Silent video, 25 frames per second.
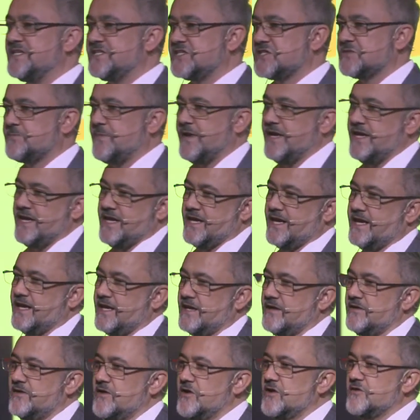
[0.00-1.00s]

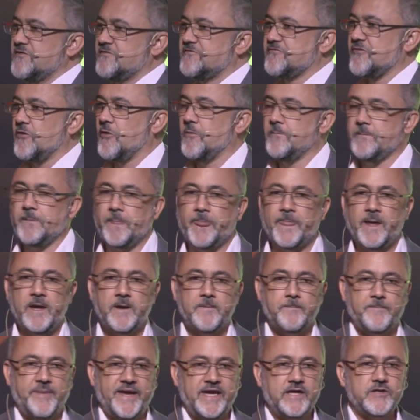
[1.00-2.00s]
speaking from
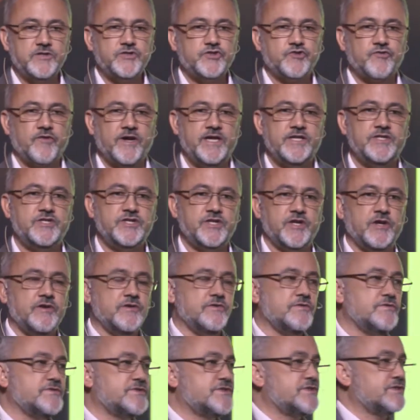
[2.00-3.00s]
being at trade
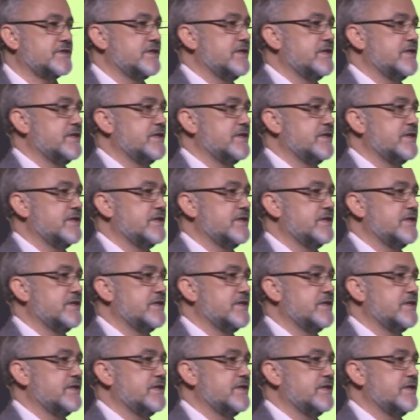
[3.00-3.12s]
shows